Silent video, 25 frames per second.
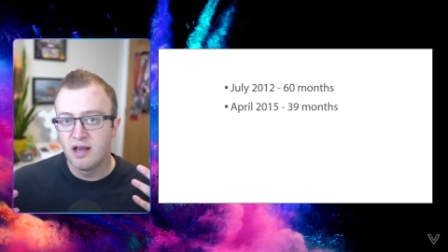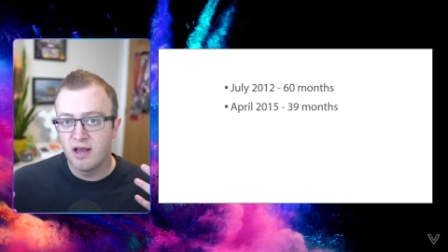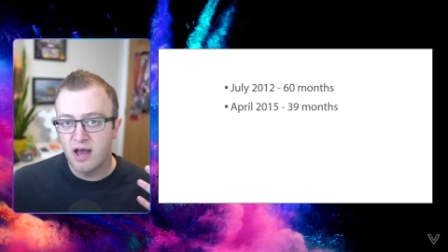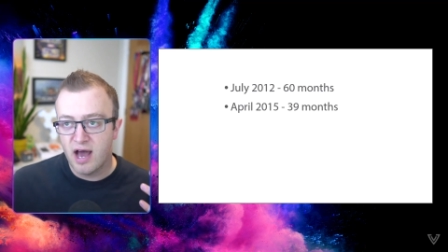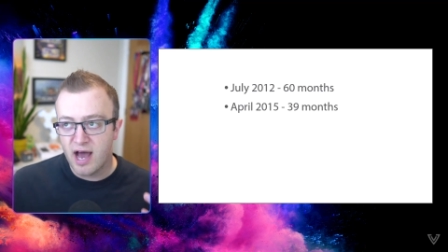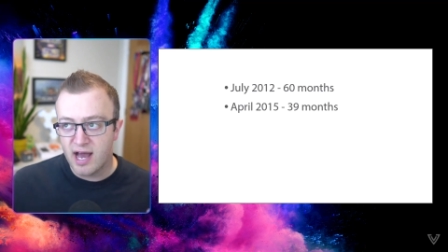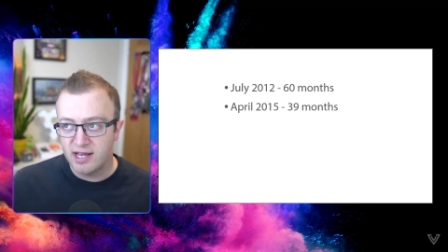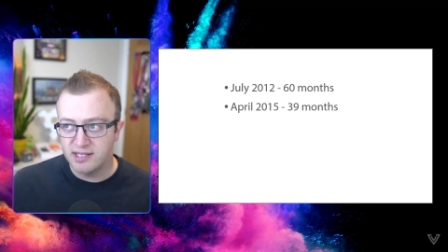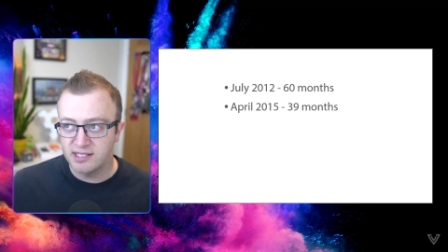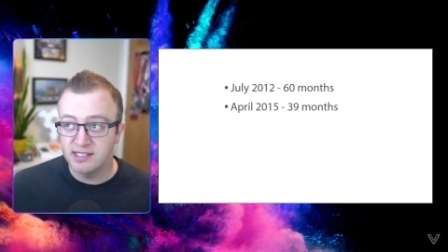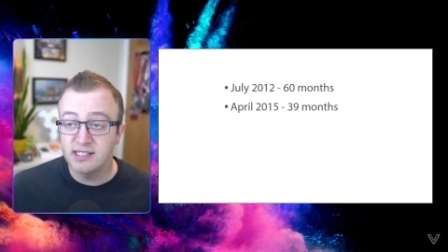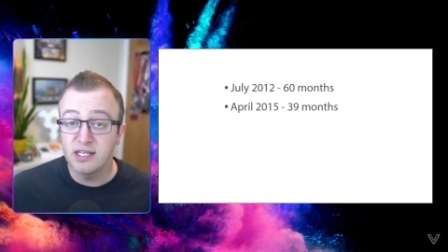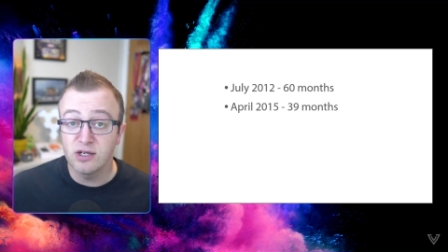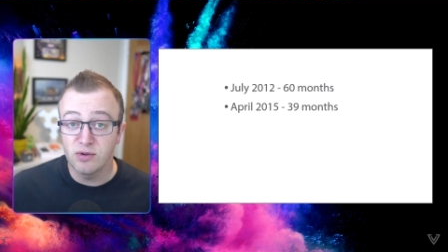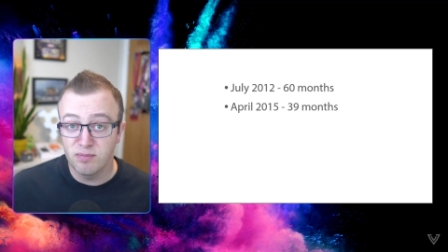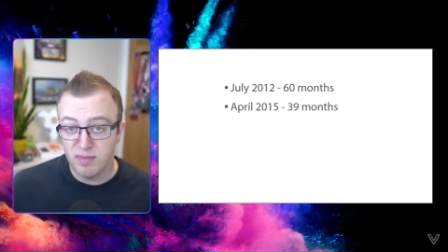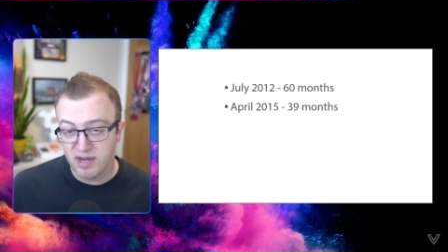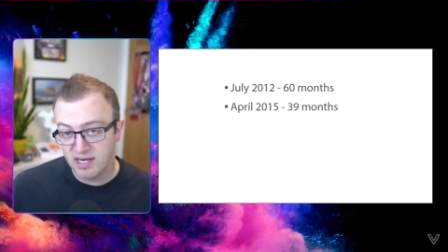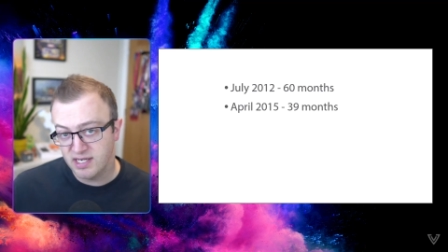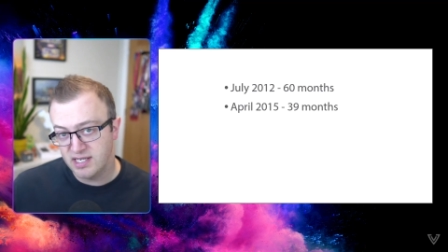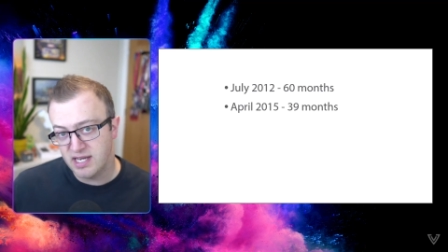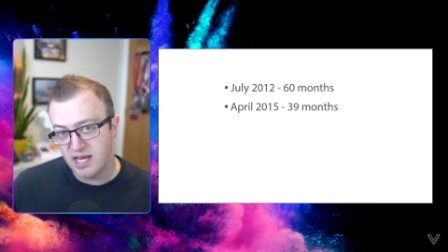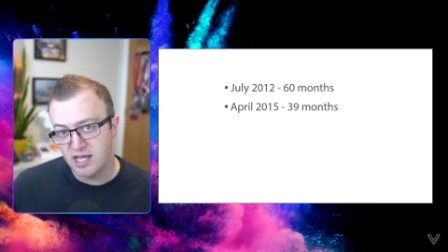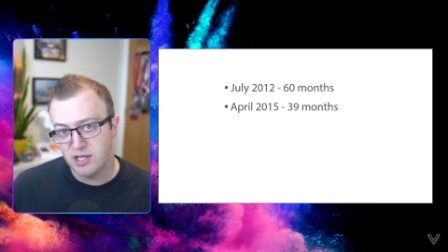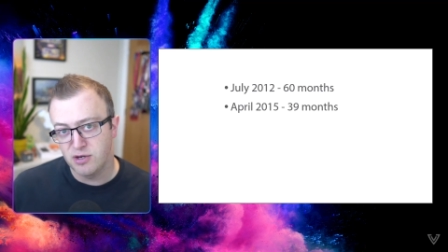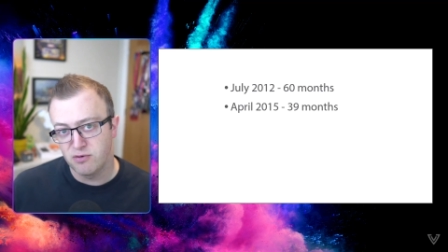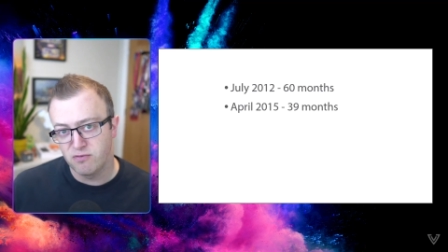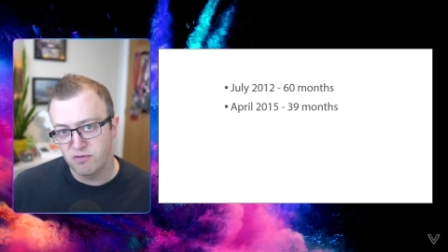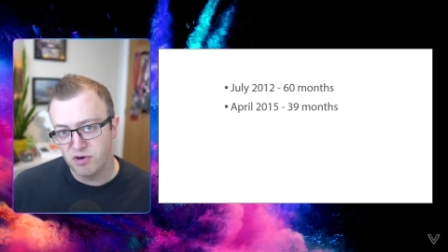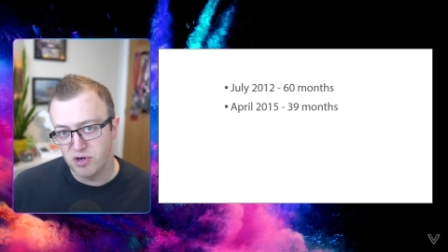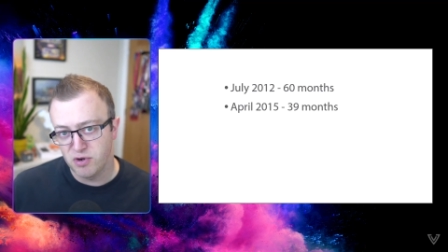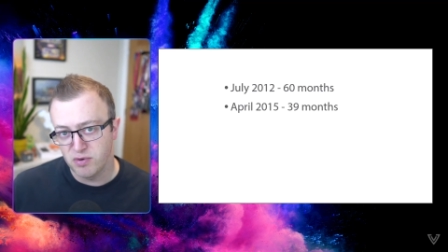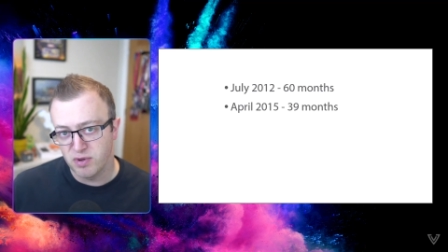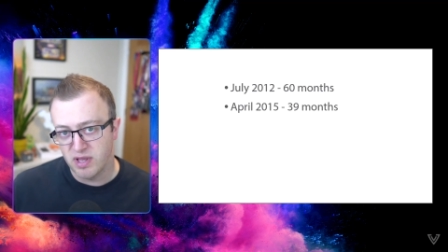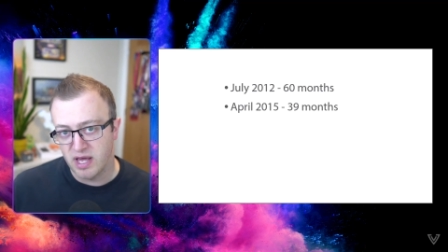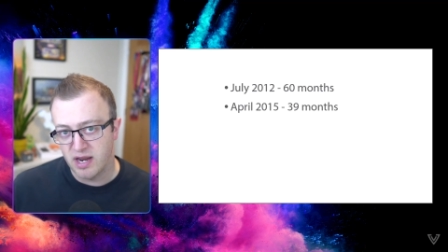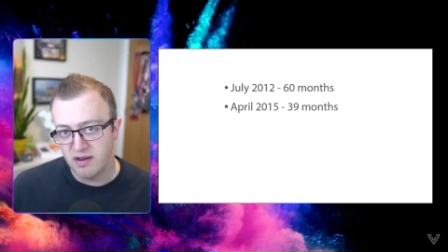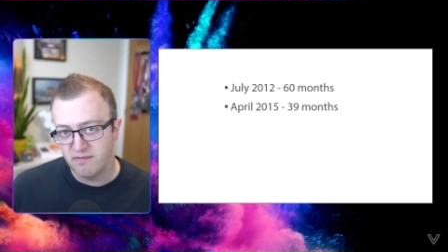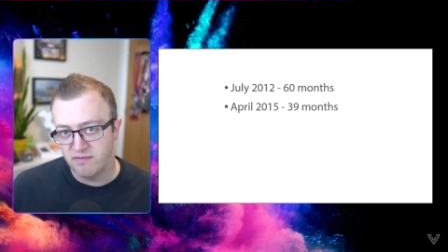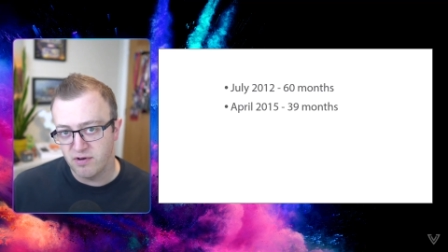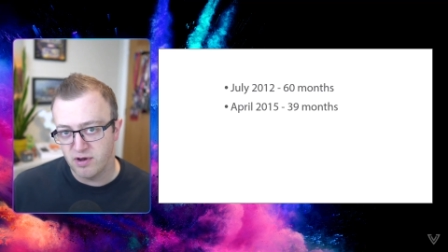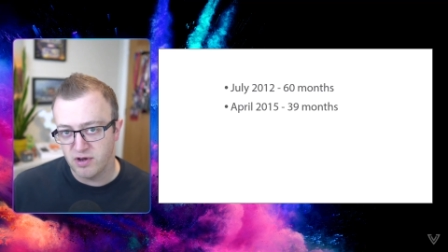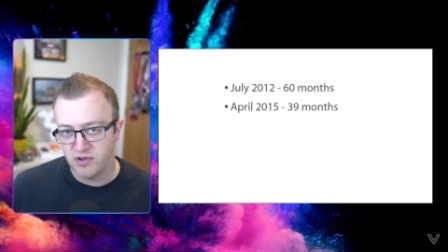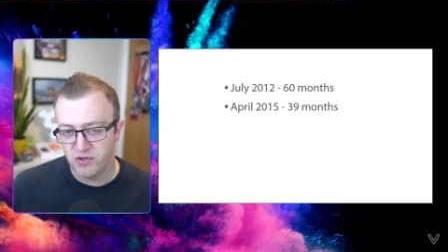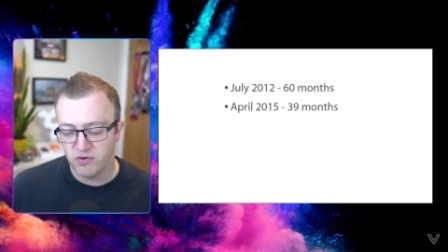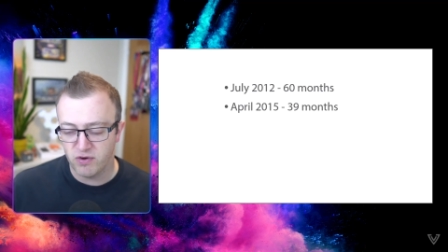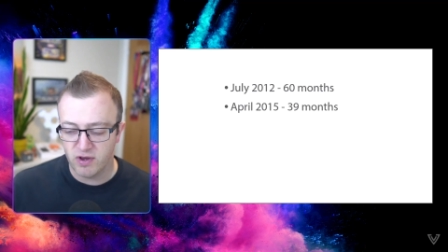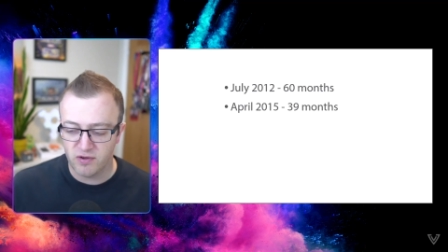and still maintain your renewal anniversary.